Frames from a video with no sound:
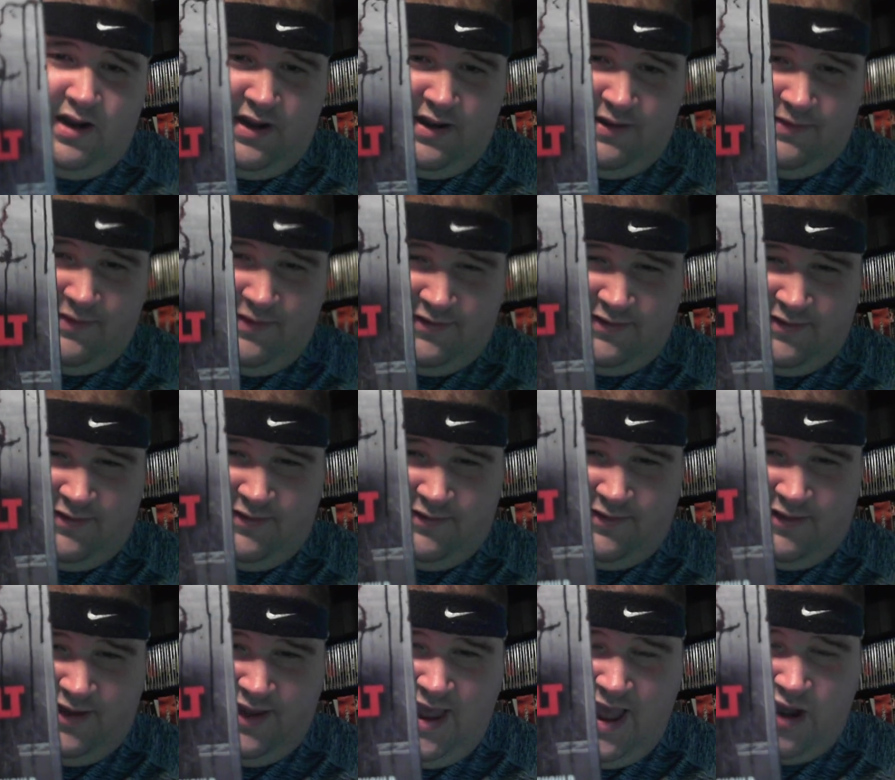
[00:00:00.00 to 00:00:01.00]
This is
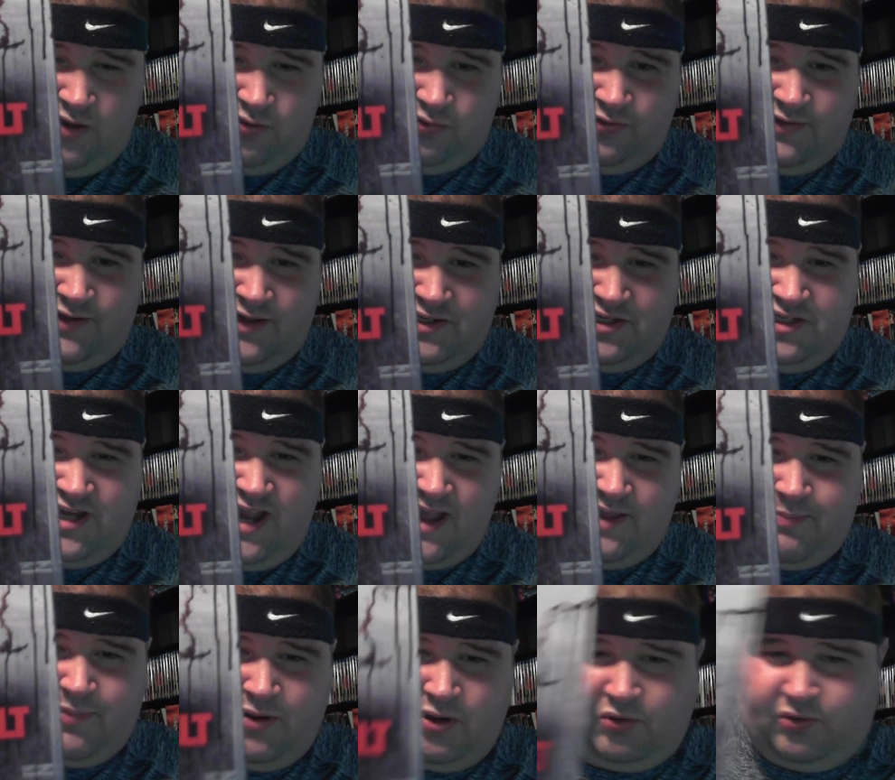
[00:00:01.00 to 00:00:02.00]
the house that
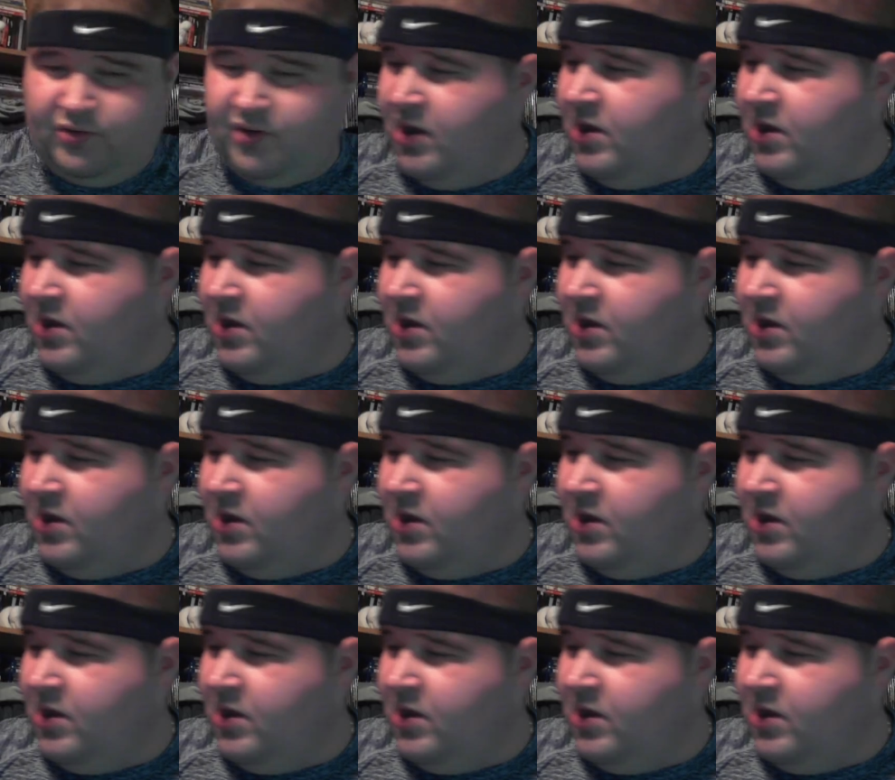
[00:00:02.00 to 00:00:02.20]
Jack built,